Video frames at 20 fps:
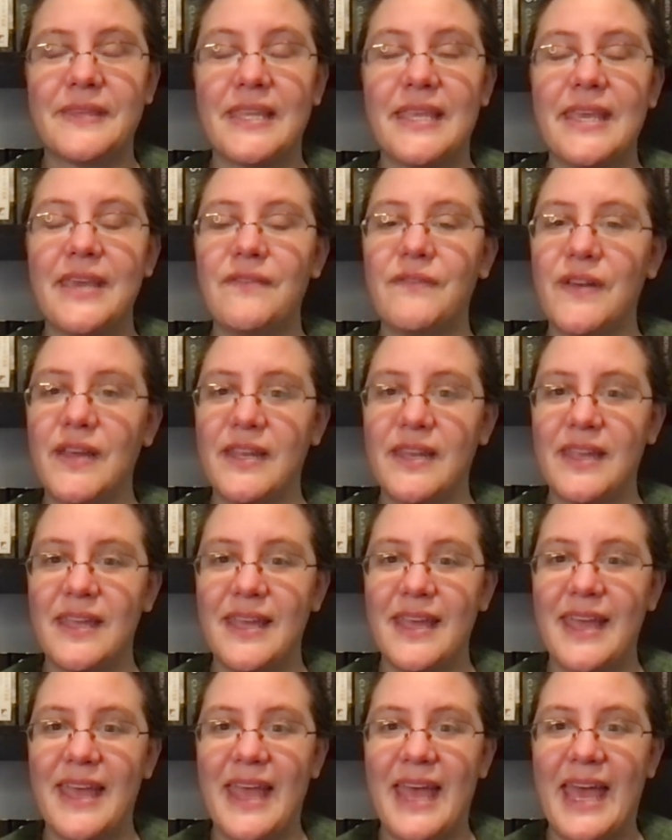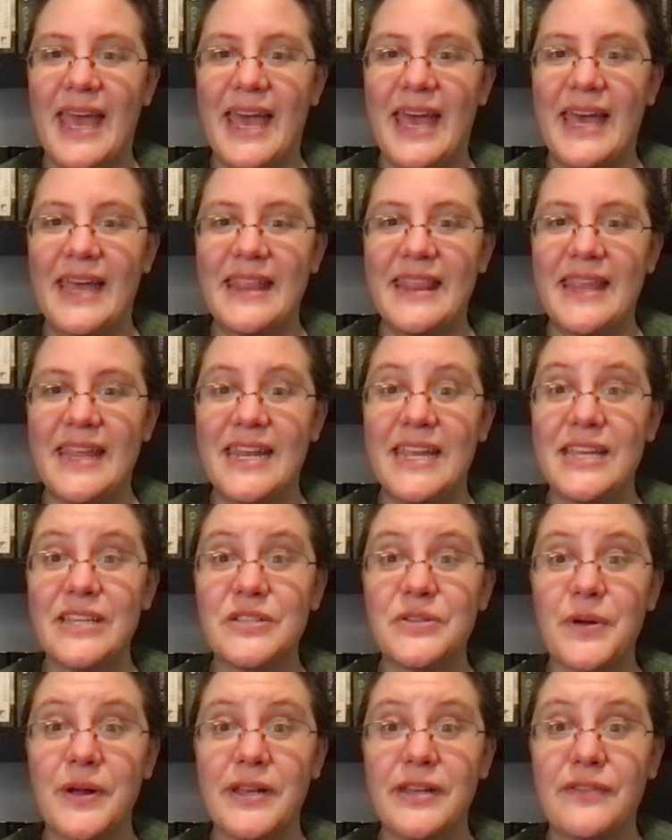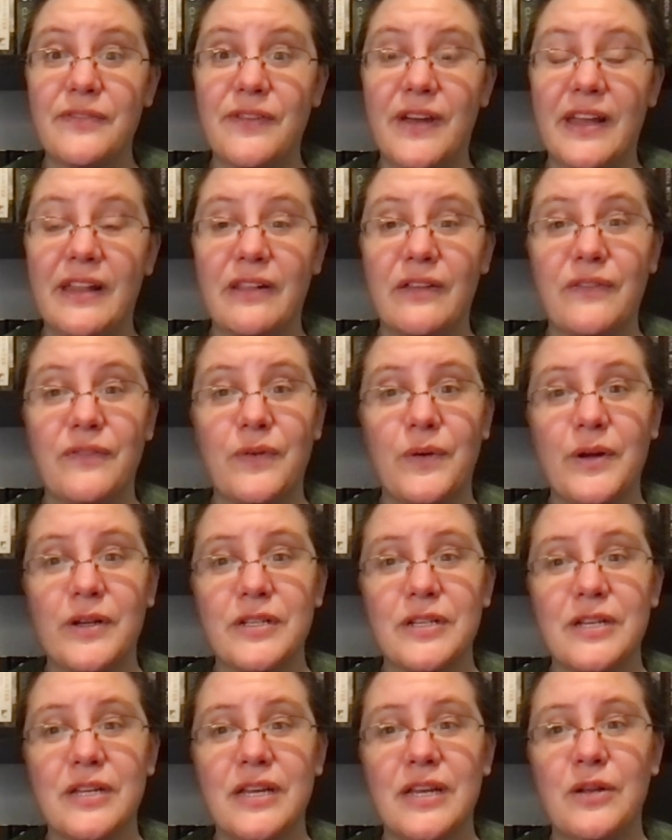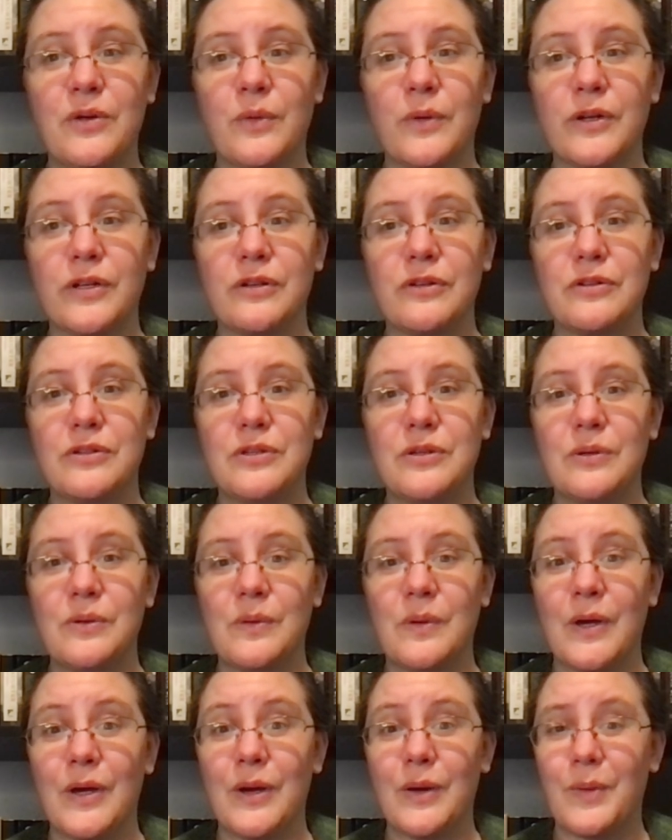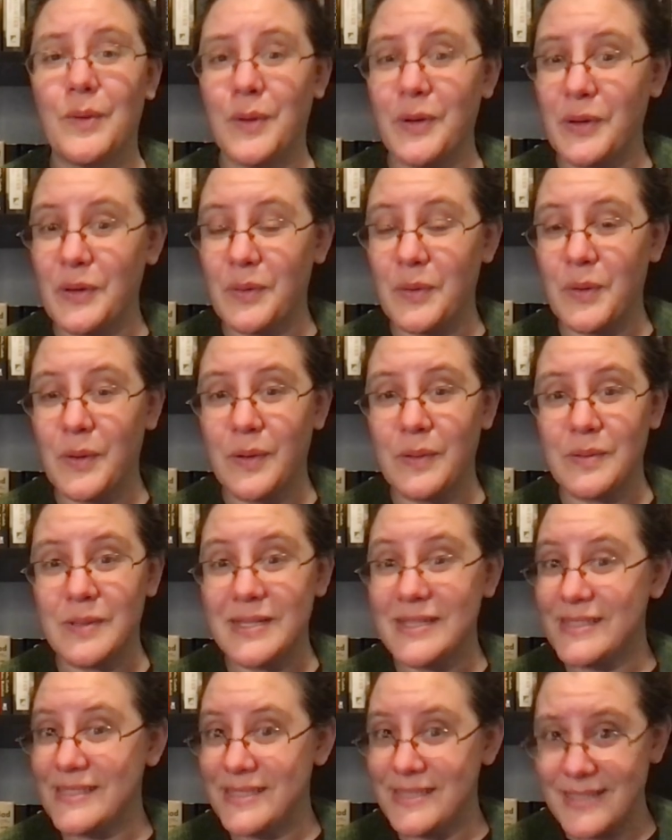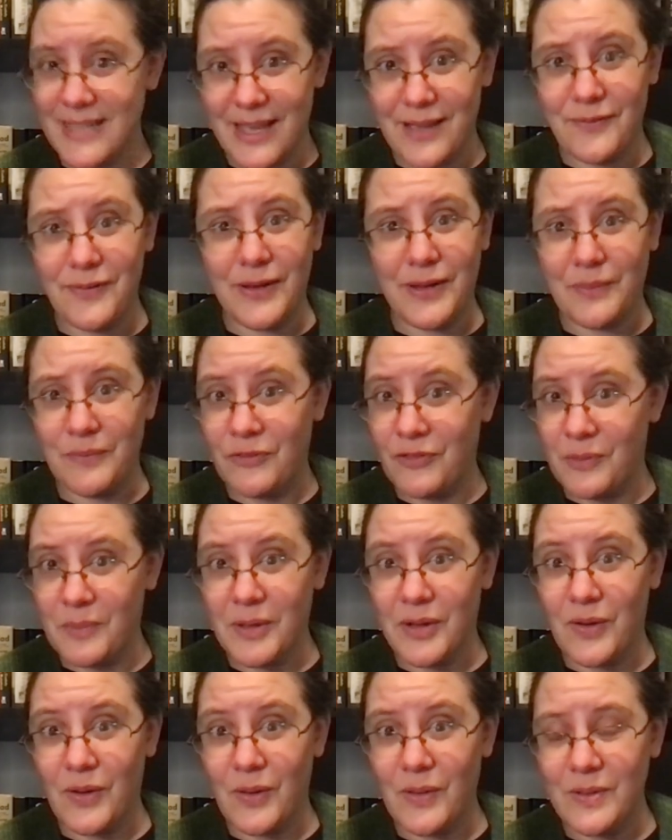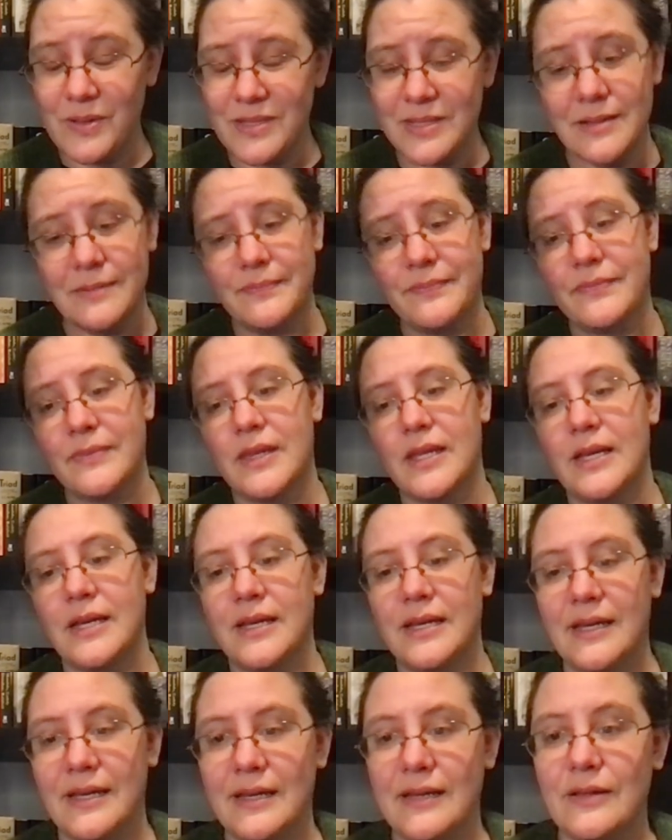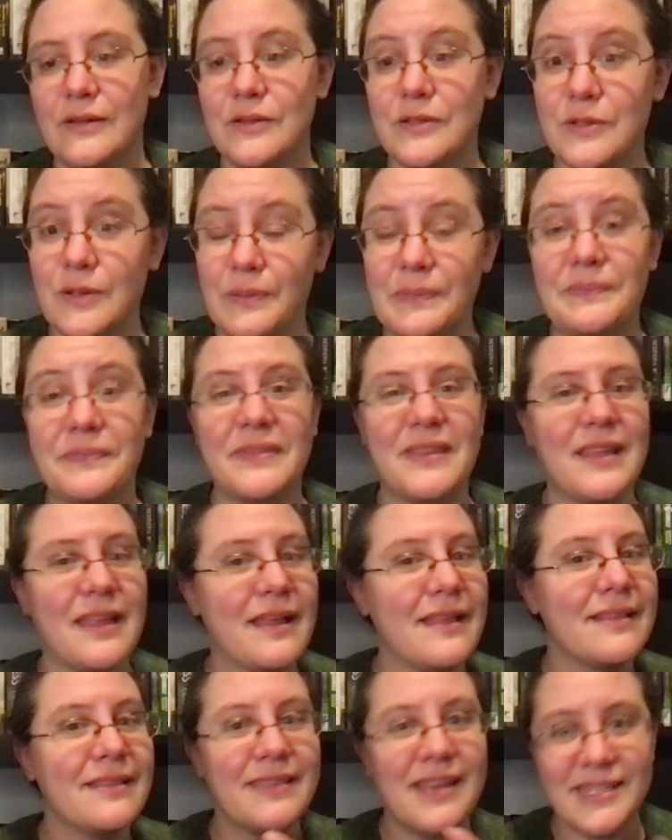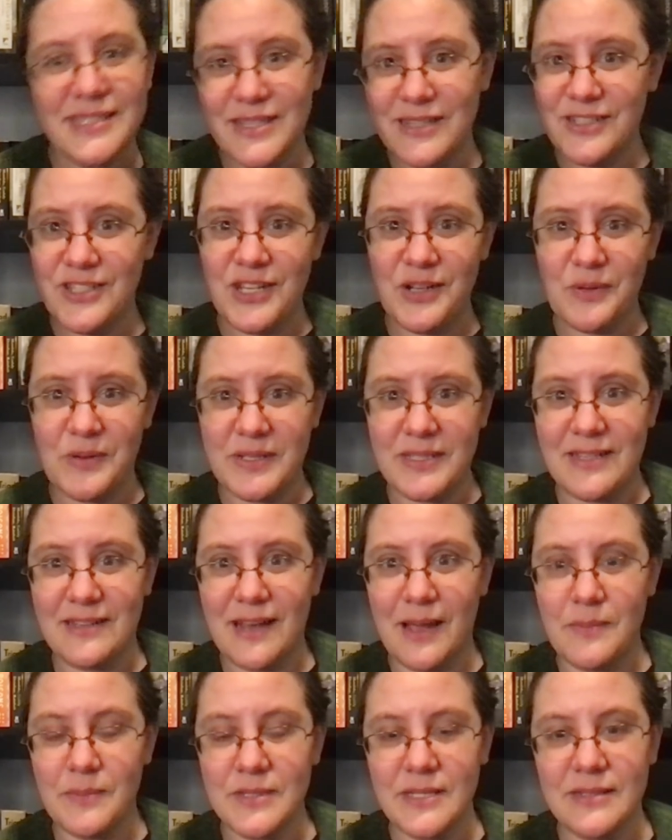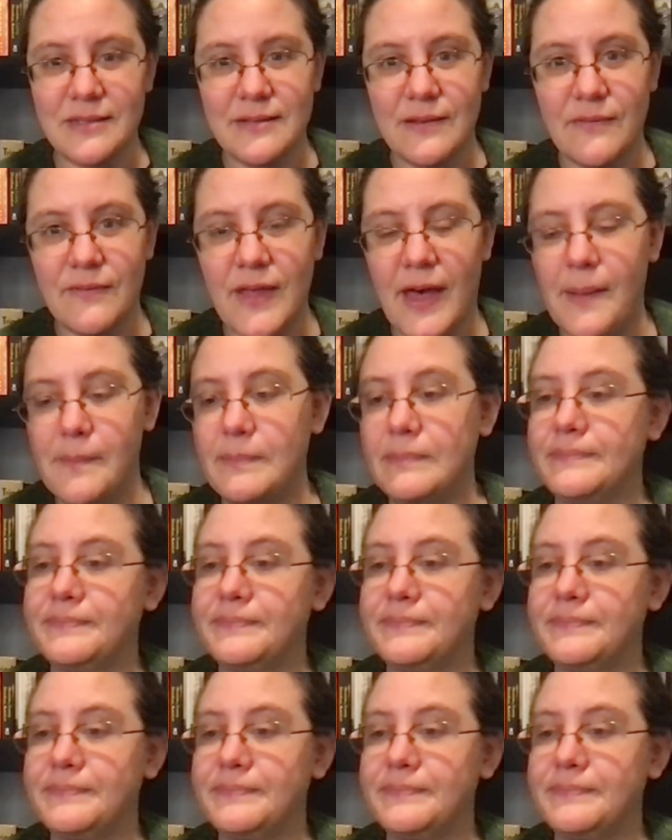given, and then he's trying to find Lavorte in order to quote-unquote save him from a cult. So that's a general synopsis of that.